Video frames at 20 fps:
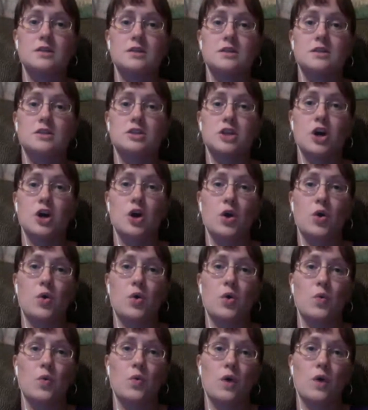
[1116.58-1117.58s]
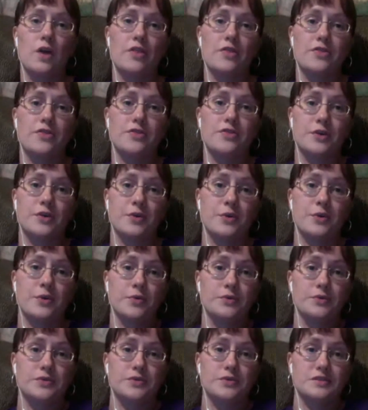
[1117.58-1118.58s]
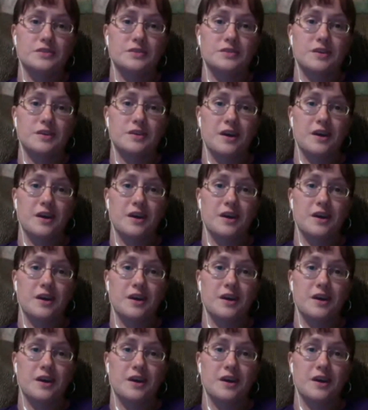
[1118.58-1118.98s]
So those